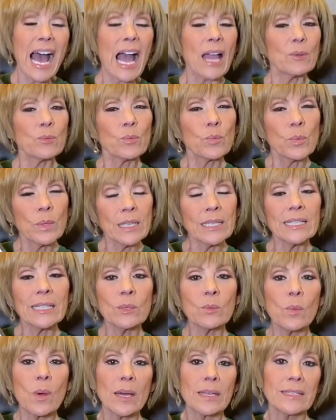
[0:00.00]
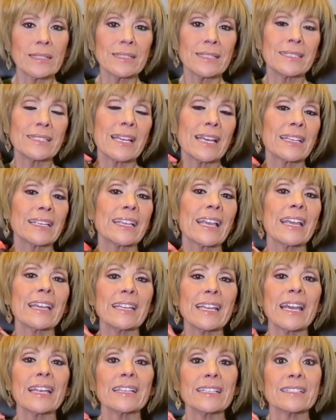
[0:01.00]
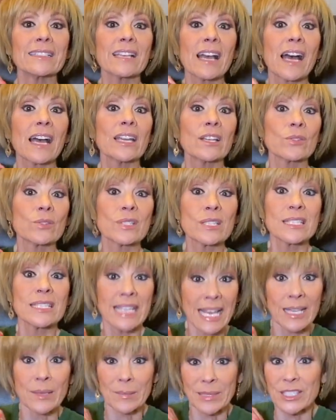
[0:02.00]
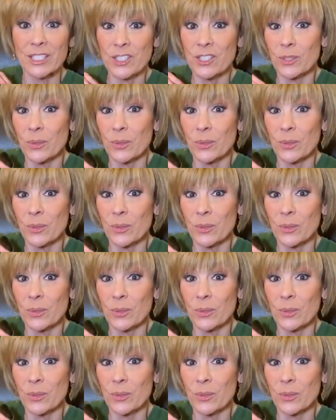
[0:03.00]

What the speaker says: I really wanted to dedicate an entire segment to